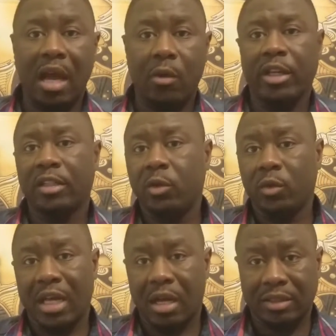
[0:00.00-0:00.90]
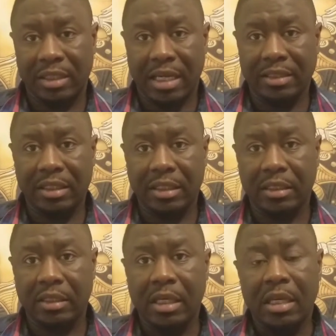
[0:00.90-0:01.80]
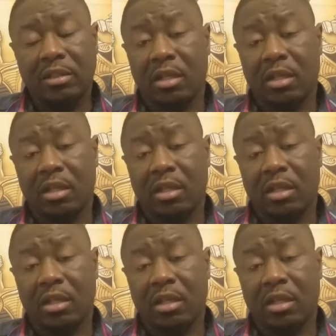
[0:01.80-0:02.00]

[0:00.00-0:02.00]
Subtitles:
Now we in 2019.